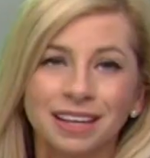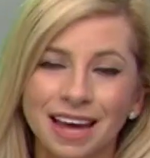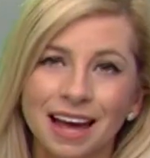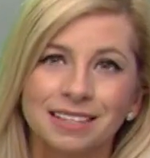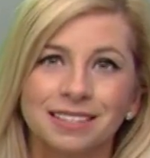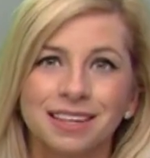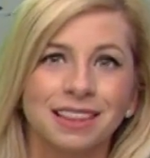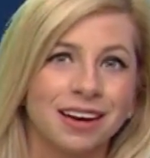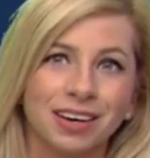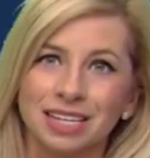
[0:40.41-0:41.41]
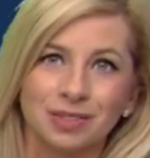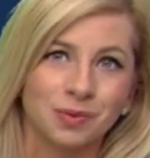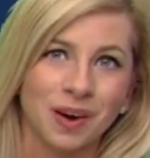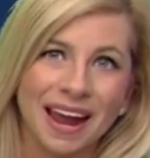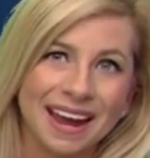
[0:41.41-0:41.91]
Yes, there is
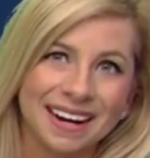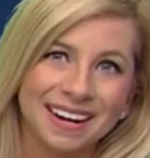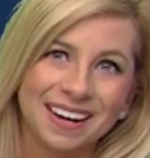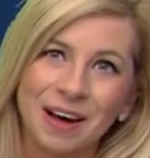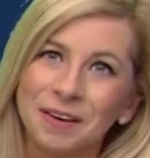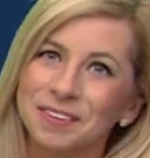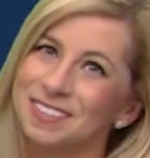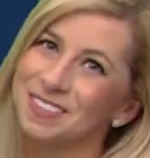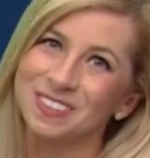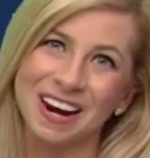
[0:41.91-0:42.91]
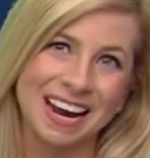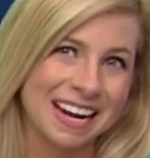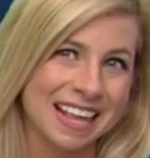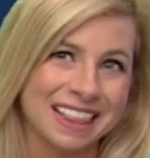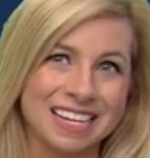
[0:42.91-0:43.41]
rain, coastal rain
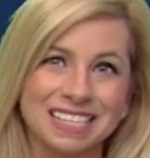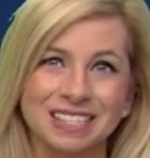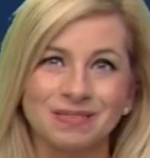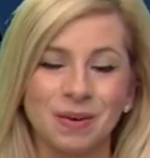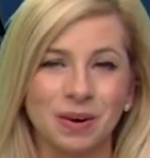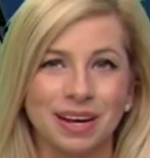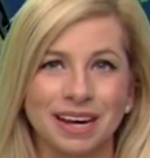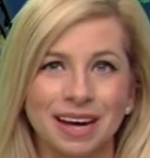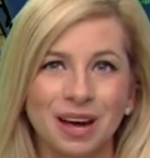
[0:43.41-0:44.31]
this morning.